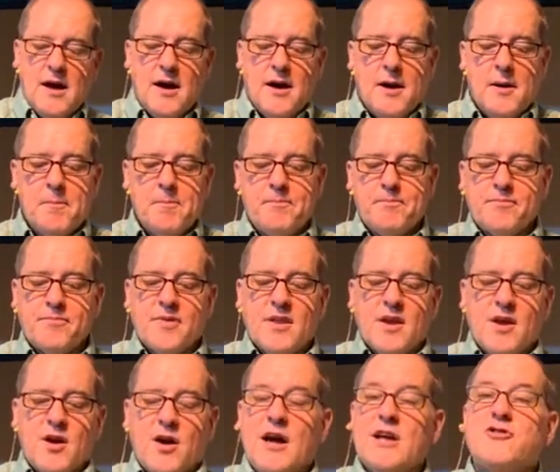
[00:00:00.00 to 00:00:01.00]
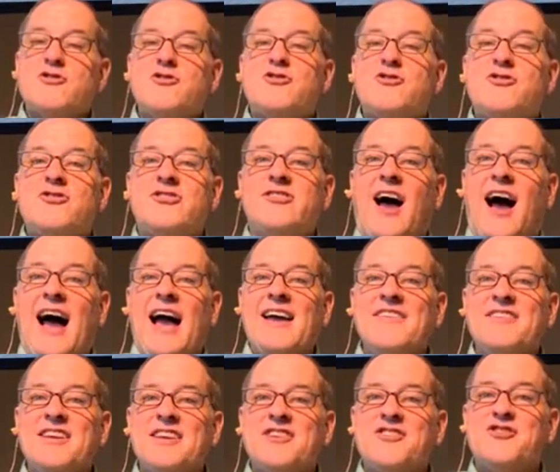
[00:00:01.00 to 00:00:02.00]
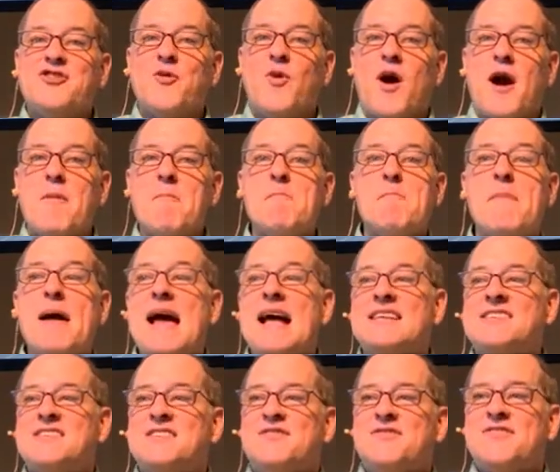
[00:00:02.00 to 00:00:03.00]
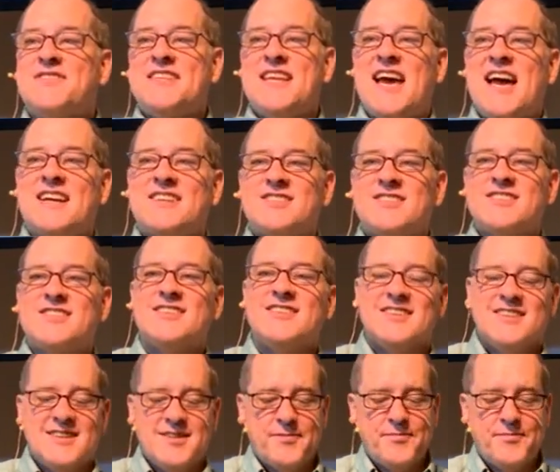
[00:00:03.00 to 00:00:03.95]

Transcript: um, let's dive into our massive text.